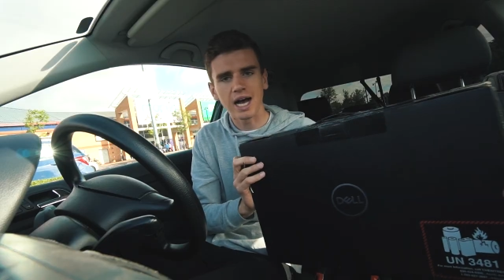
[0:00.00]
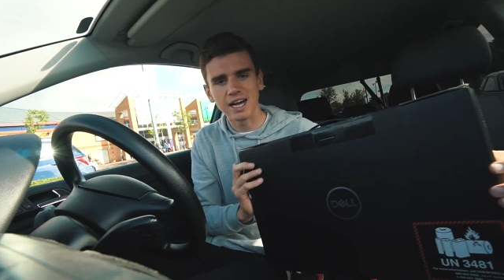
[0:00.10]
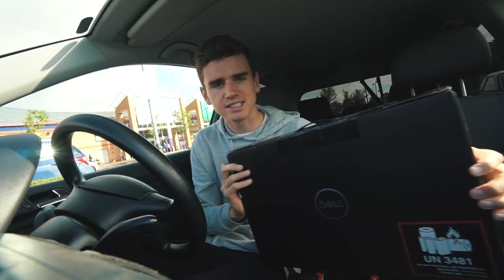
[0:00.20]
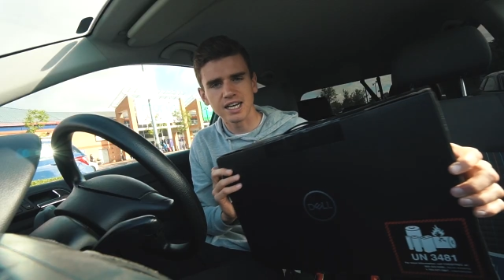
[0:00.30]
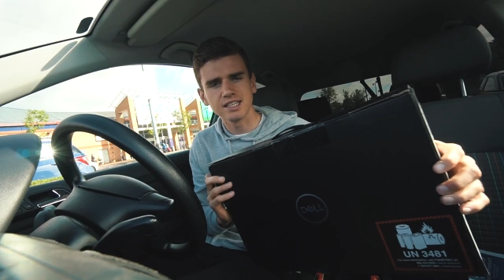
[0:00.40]
I
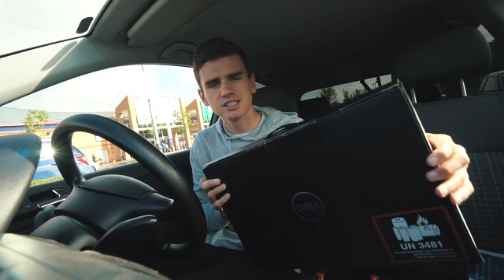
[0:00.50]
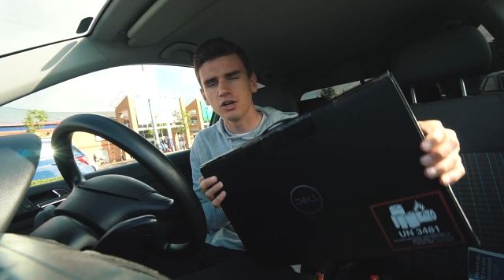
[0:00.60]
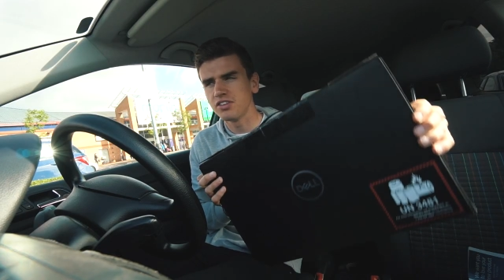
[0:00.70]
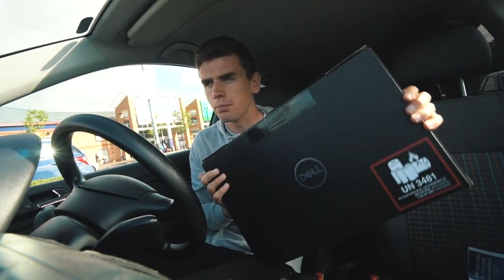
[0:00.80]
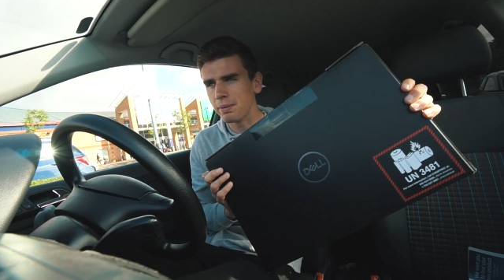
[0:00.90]
decided to go
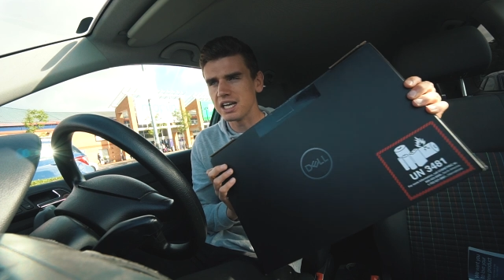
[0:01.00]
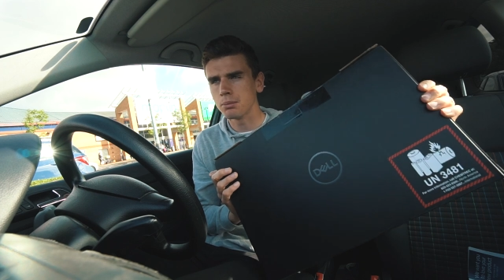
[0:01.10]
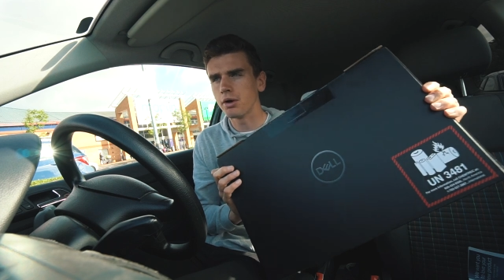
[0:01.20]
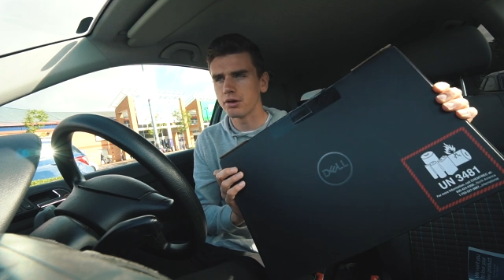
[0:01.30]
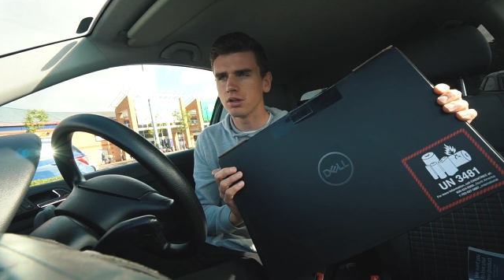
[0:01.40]
for the bigger
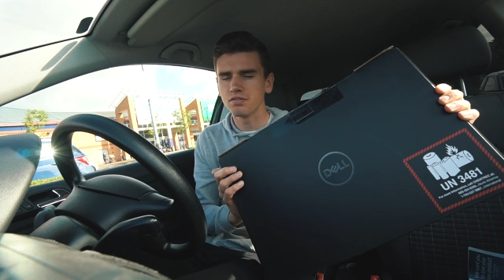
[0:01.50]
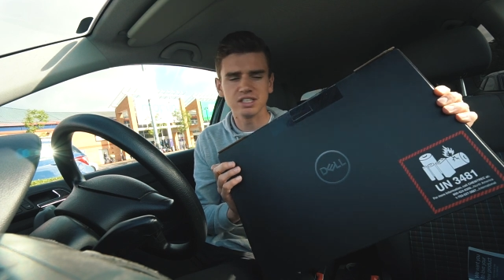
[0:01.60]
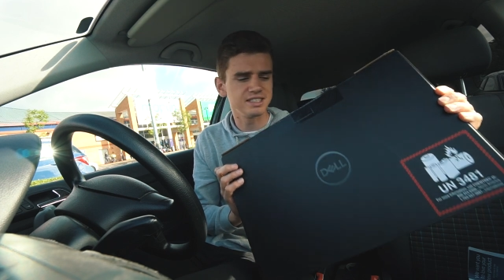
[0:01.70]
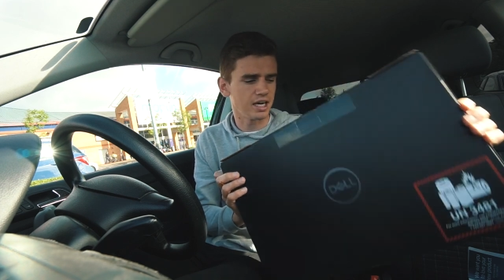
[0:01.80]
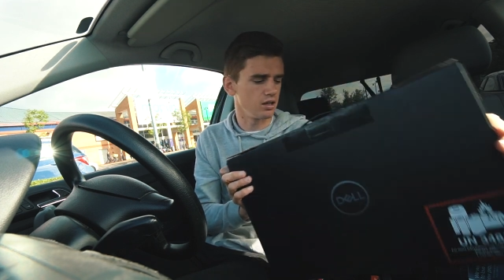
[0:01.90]
model of this
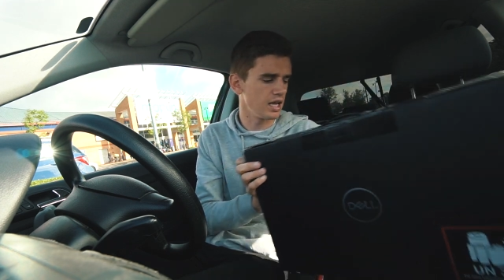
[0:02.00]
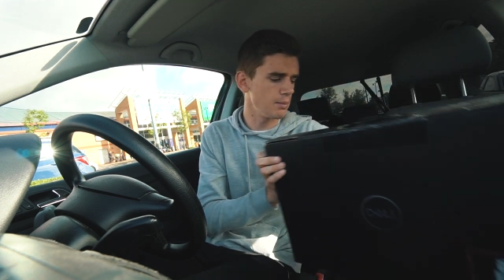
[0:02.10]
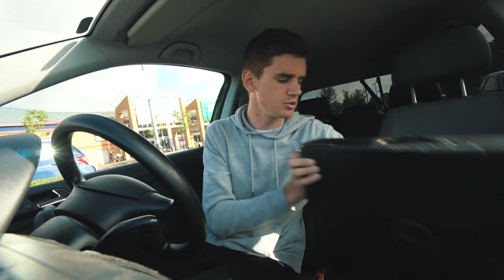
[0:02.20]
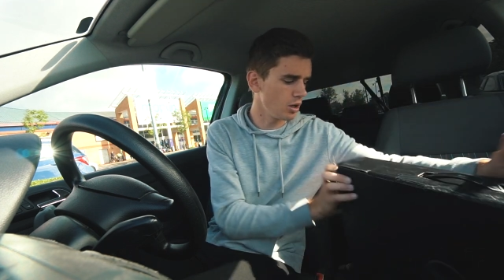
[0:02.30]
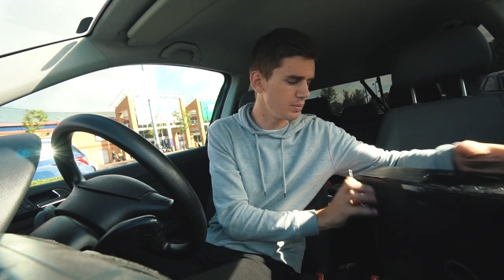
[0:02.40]
Dell
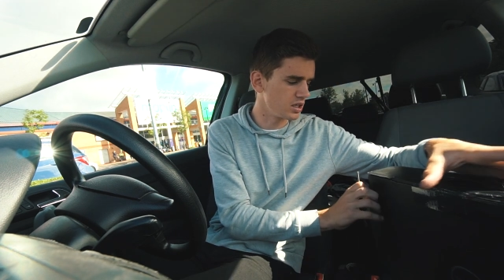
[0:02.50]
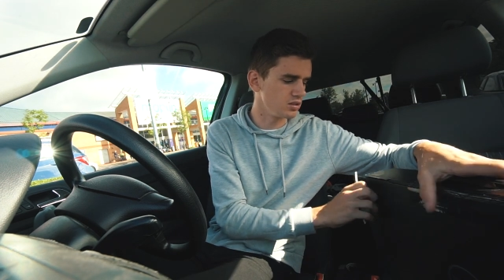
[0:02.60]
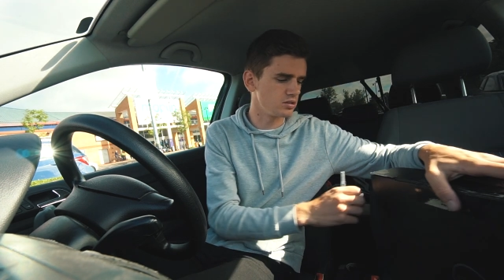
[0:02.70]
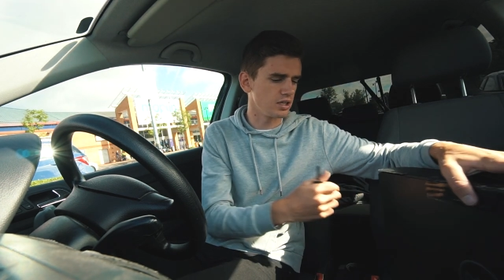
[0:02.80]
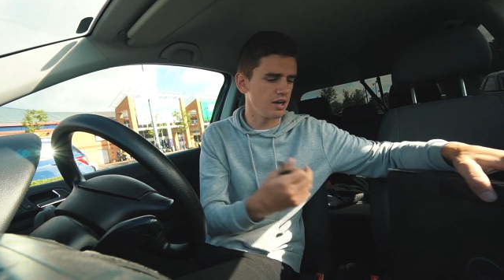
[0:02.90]
laptop
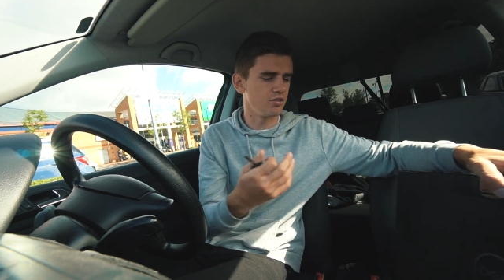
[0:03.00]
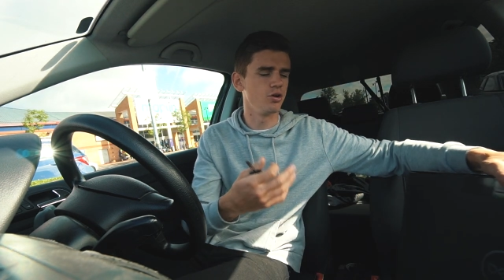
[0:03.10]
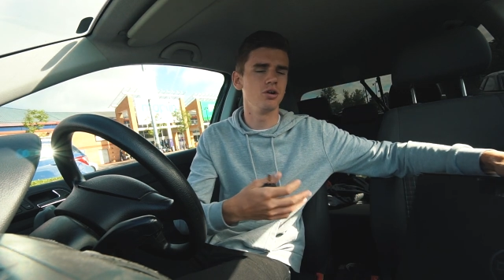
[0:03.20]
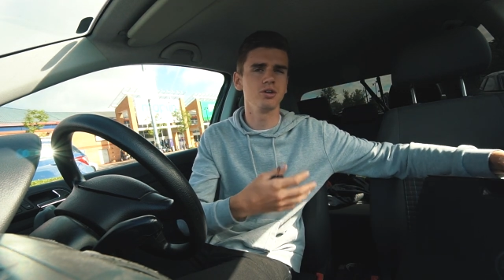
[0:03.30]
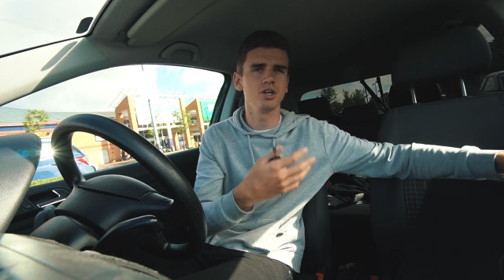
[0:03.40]
because I
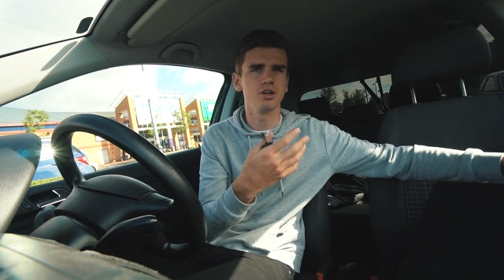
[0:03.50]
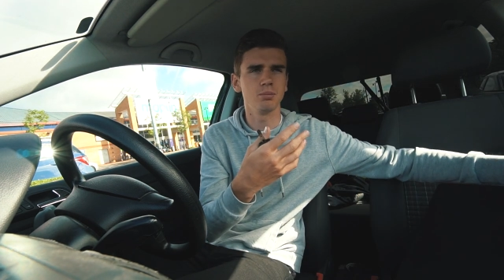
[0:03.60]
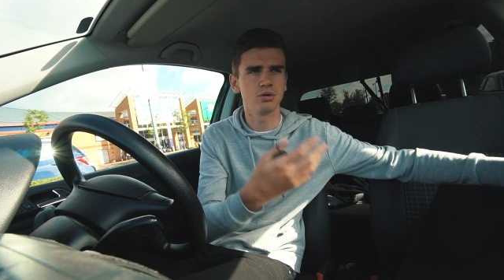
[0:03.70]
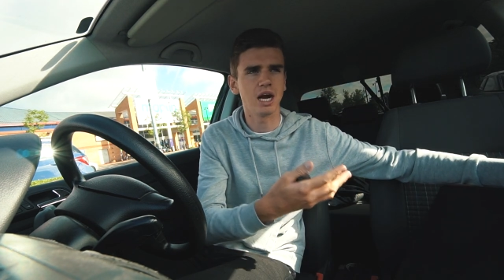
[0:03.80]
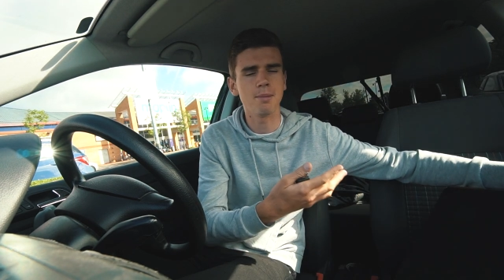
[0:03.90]
thought, you know, the
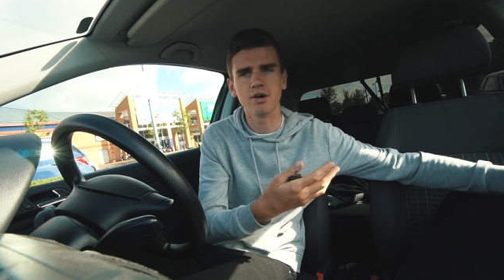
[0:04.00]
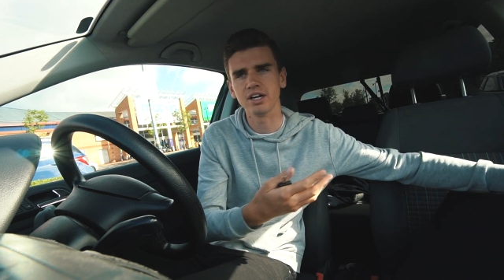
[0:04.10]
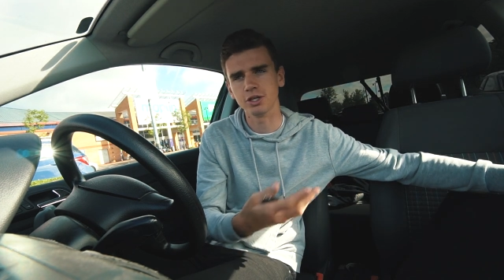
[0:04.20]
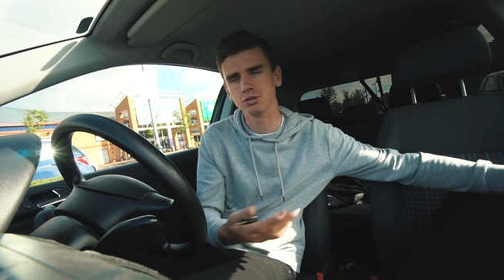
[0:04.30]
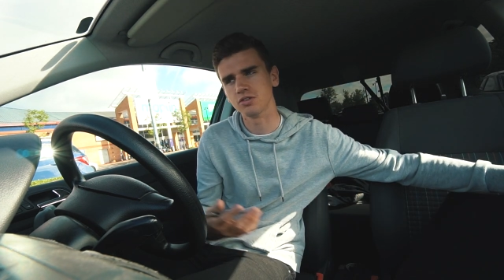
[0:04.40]
primary
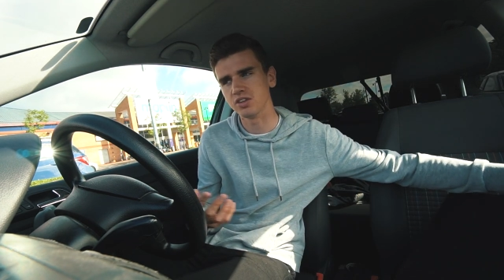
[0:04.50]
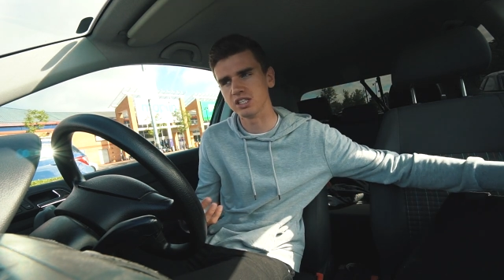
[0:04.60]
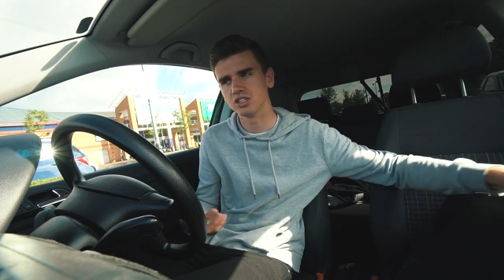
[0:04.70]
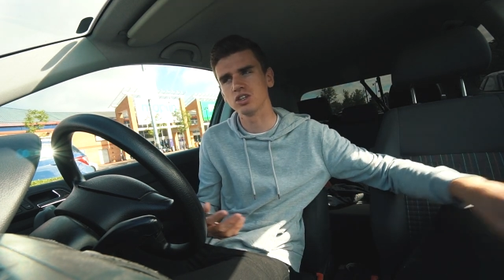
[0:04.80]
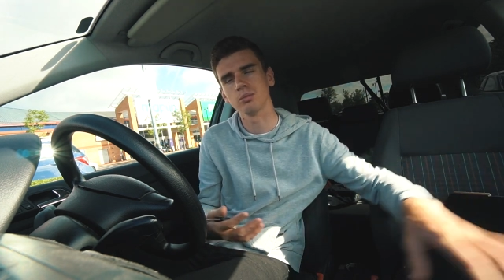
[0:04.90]
use of
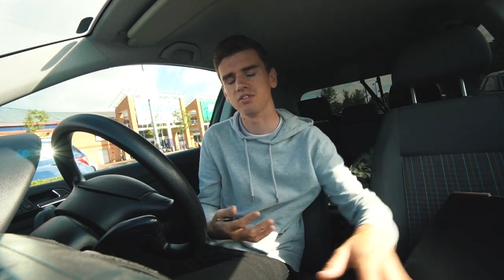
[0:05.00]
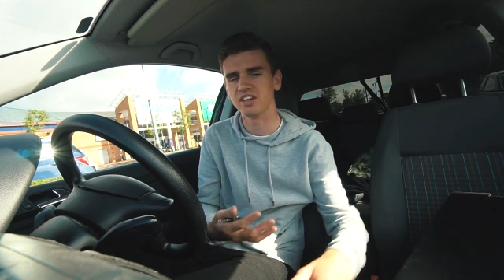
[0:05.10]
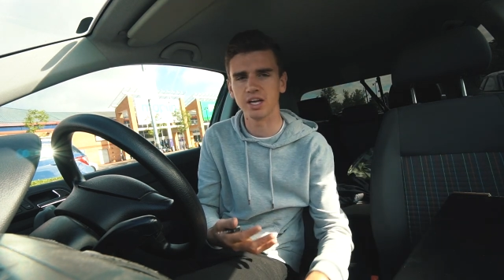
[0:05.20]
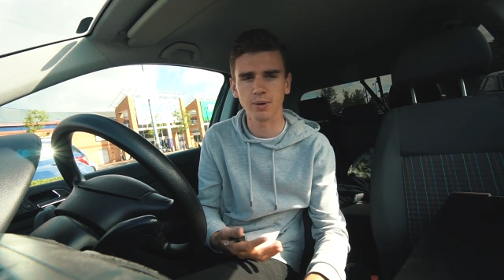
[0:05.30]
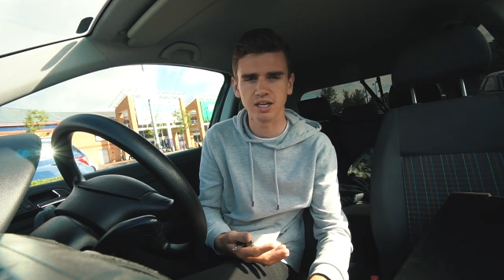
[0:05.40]
this is going to be
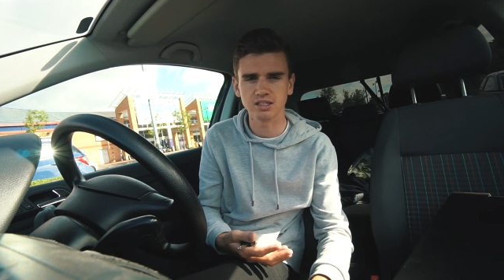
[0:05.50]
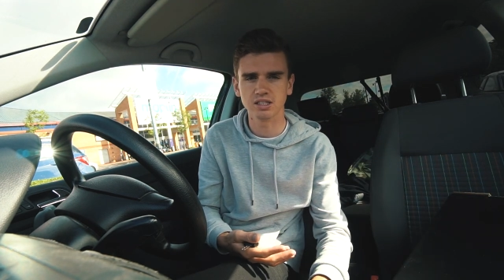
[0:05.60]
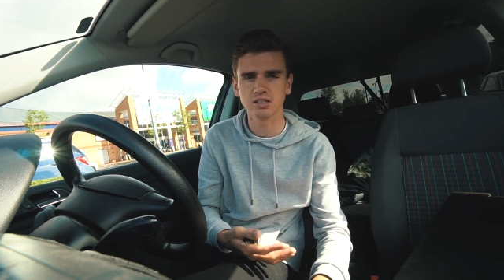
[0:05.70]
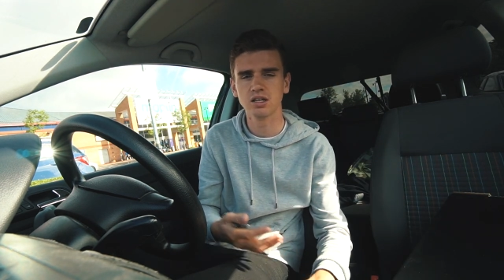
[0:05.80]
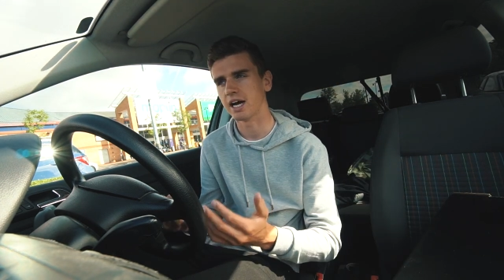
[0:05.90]
video editing,